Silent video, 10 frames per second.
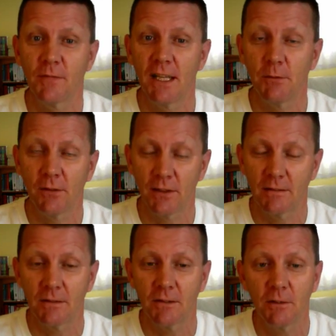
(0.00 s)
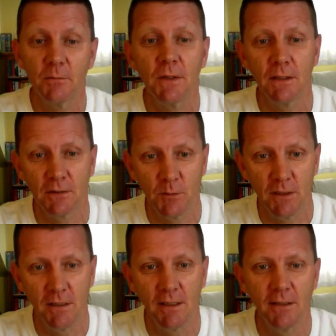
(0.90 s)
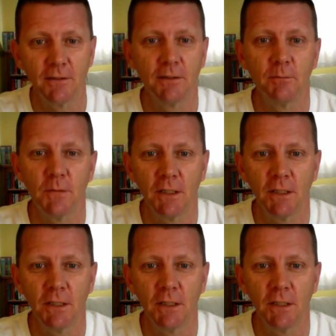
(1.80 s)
Anyway, thanks for your time. I'll speak to you again soon.